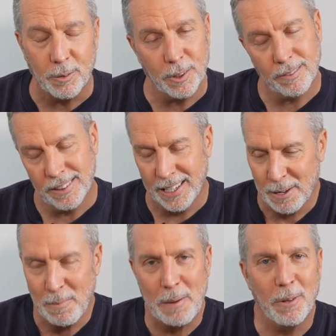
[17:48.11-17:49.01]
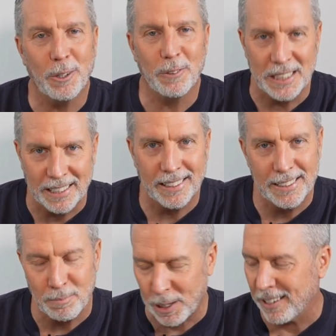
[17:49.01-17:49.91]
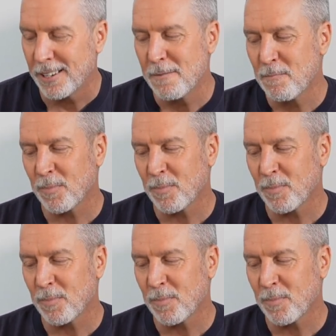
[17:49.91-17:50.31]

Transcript: Well, it might look ridiculous, but